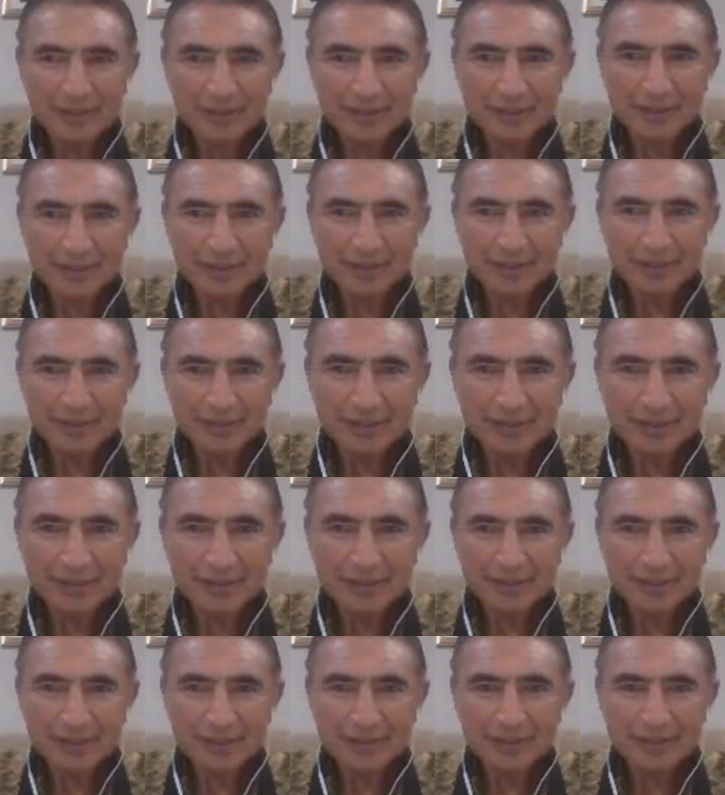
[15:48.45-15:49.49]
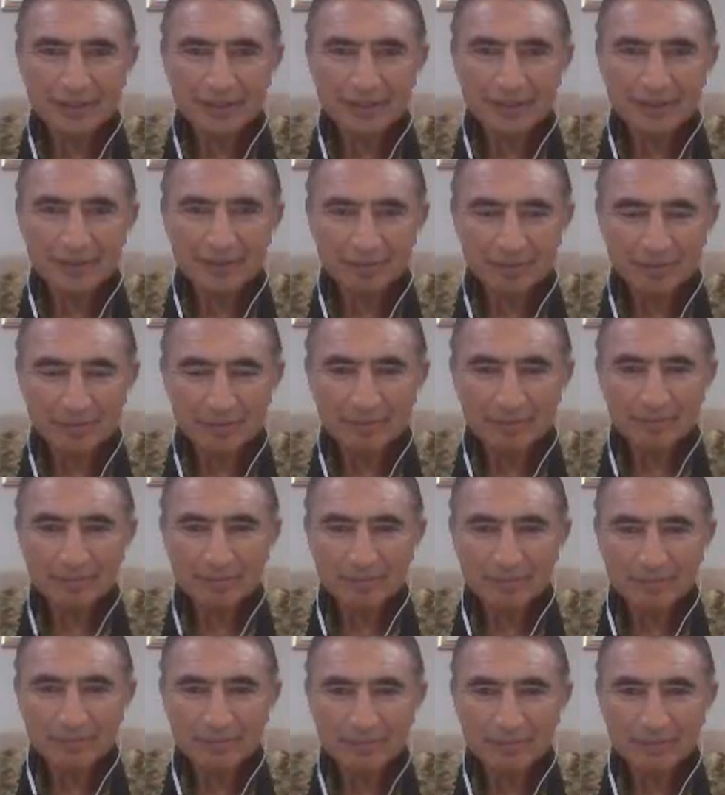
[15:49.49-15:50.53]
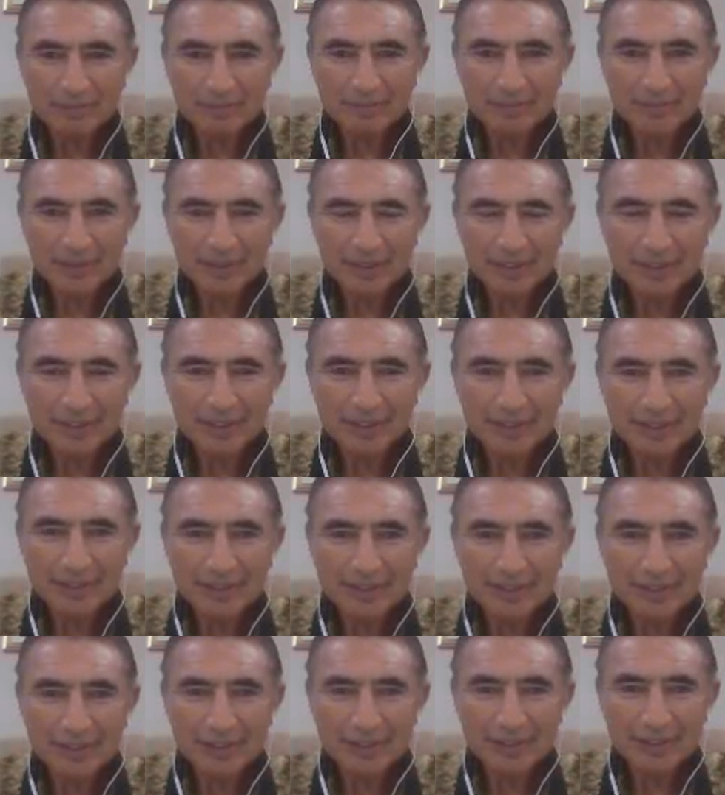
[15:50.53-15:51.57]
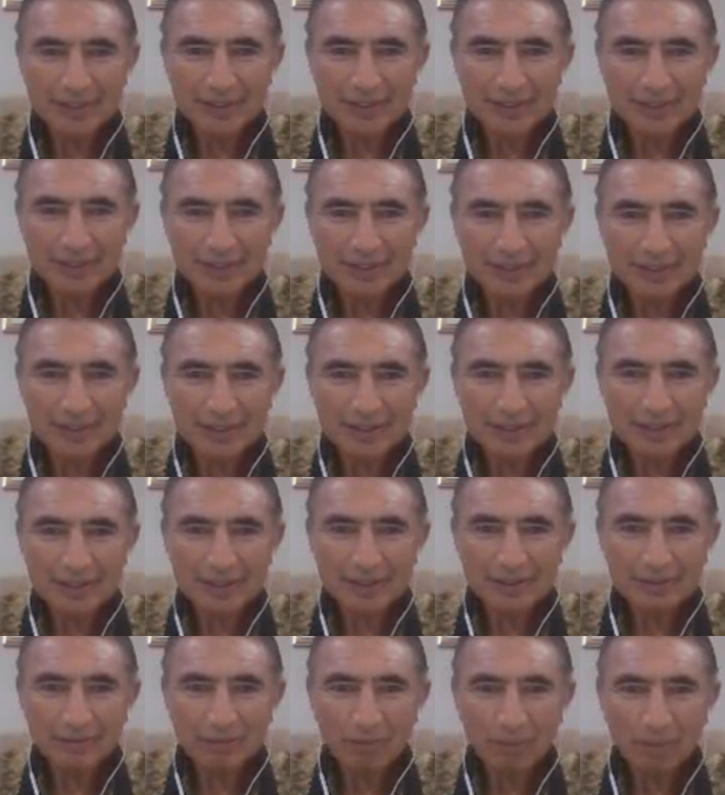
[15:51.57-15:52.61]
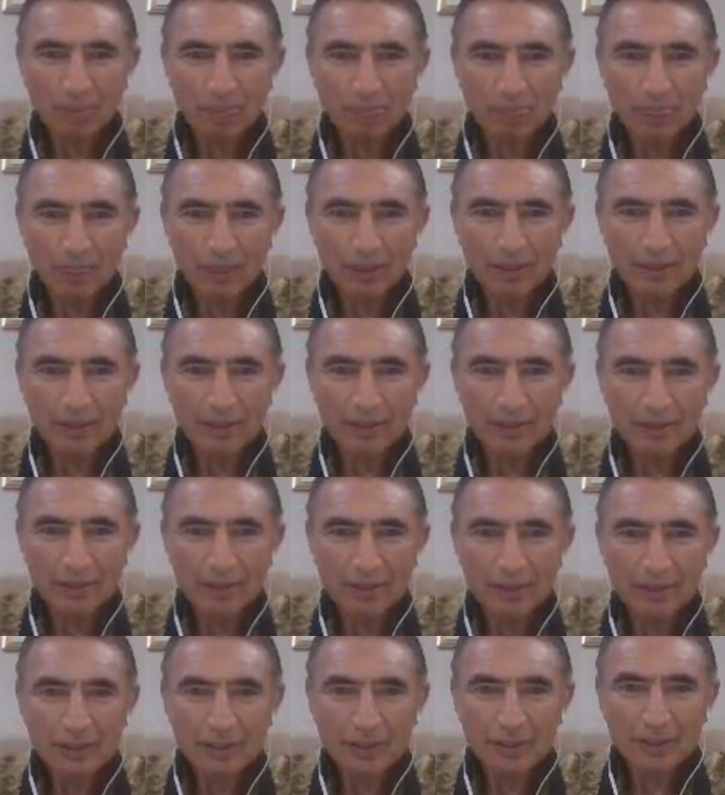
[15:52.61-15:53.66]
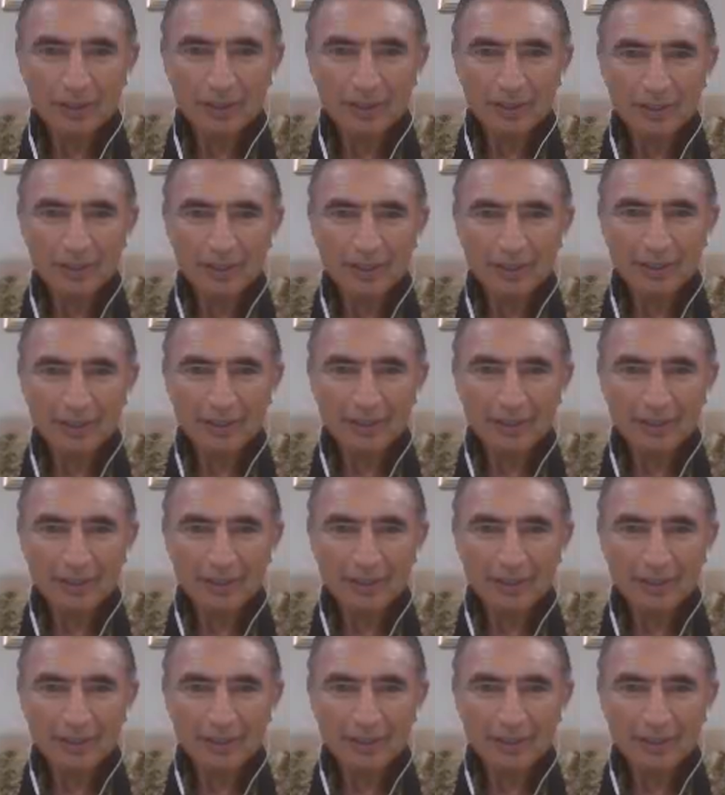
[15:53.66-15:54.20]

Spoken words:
[no speech]